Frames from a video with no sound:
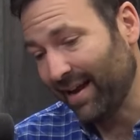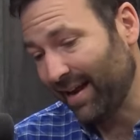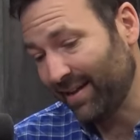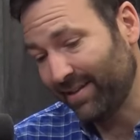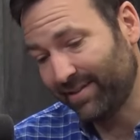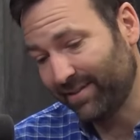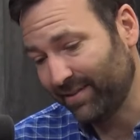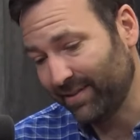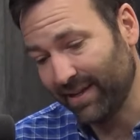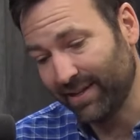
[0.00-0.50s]

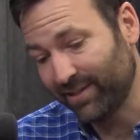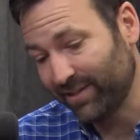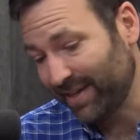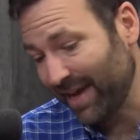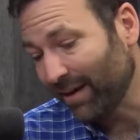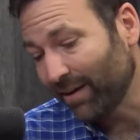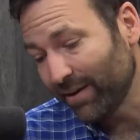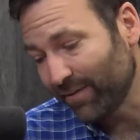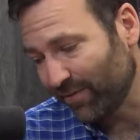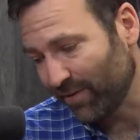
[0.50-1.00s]
It's it's
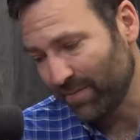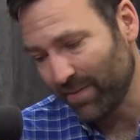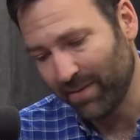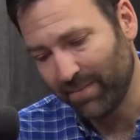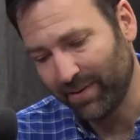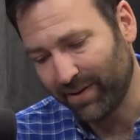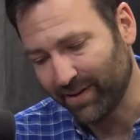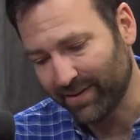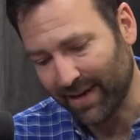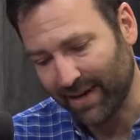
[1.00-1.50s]
scary for me
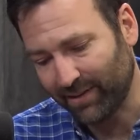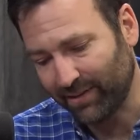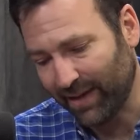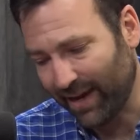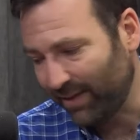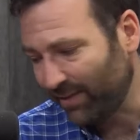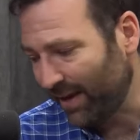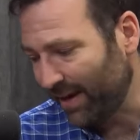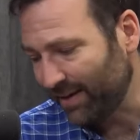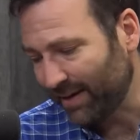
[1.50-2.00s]
because I,
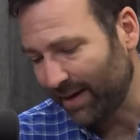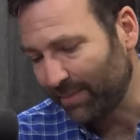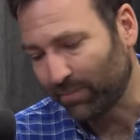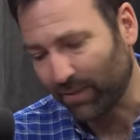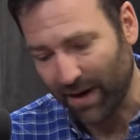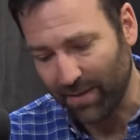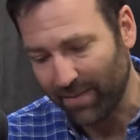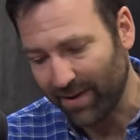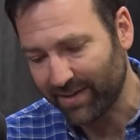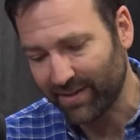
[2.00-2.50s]
I like I
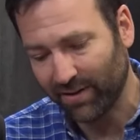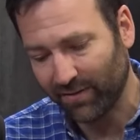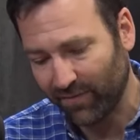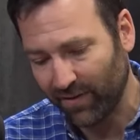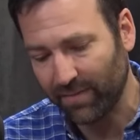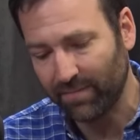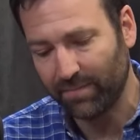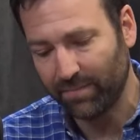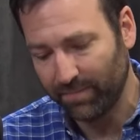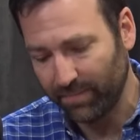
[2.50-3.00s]
pride myself
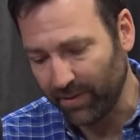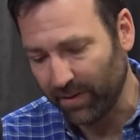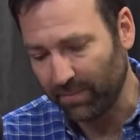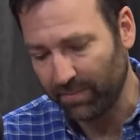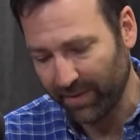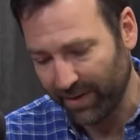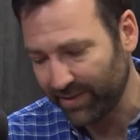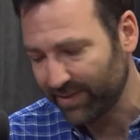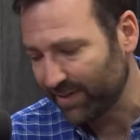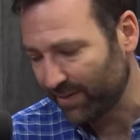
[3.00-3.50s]
on you know
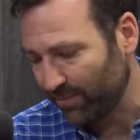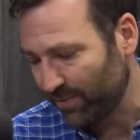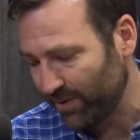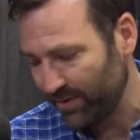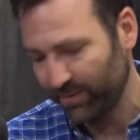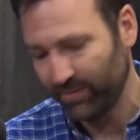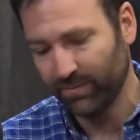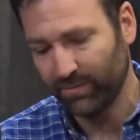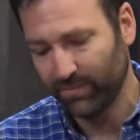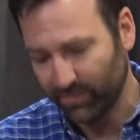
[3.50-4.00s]
being
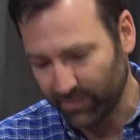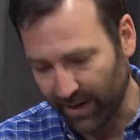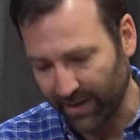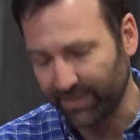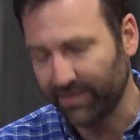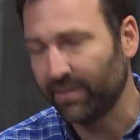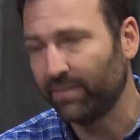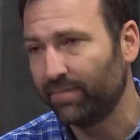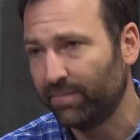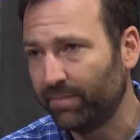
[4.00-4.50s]
someone who
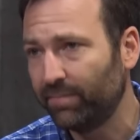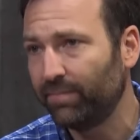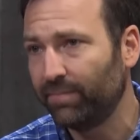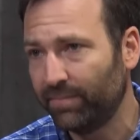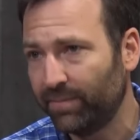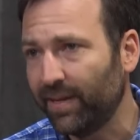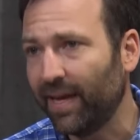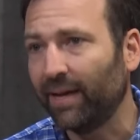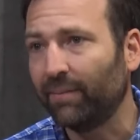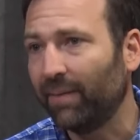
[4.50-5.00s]
tries to
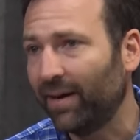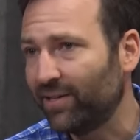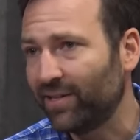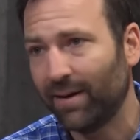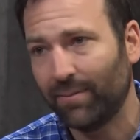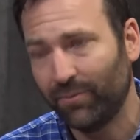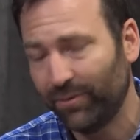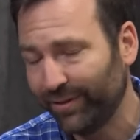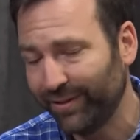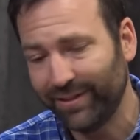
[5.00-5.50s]
take my
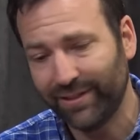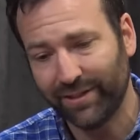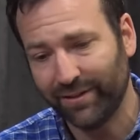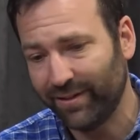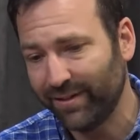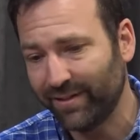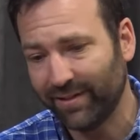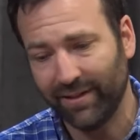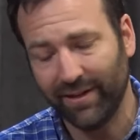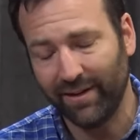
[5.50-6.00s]
job really
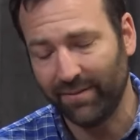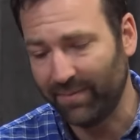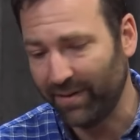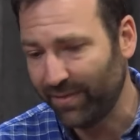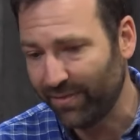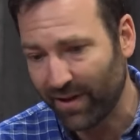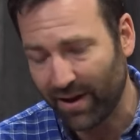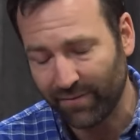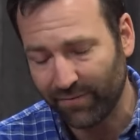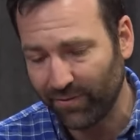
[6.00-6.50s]
seriously and be
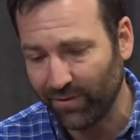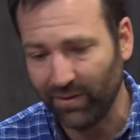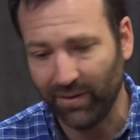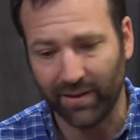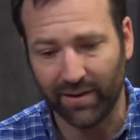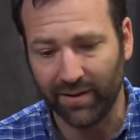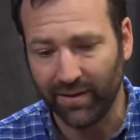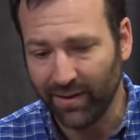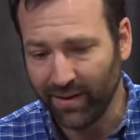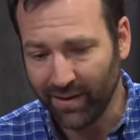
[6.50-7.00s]
thoughtful
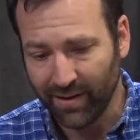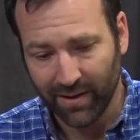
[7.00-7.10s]
and